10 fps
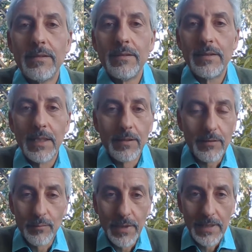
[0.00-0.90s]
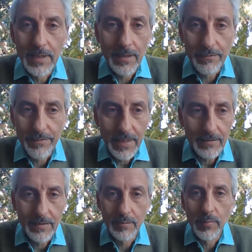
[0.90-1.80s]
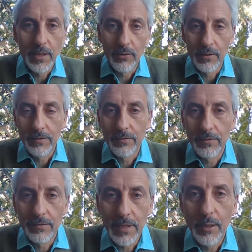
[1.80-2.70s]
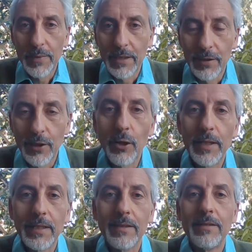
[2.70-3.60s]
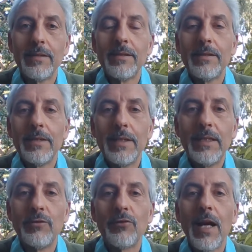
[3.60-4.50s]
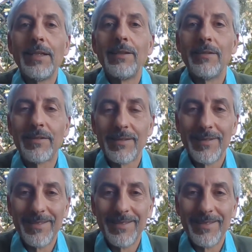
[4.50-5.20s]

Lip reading: yet is completely unaffected by all this coming and going. It shines.